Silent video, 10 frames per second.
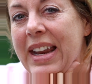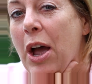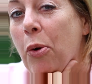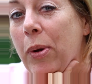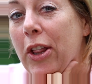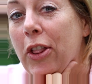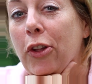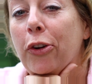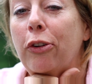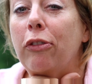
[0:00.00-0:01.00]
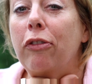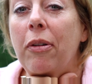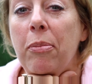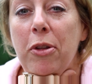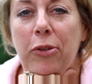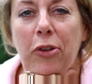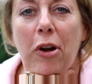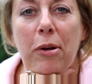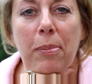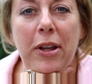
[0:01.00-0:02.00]
and how we learn from those
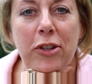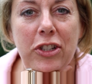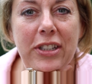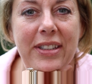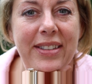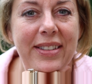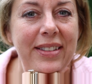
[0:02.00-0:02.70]
hard punches.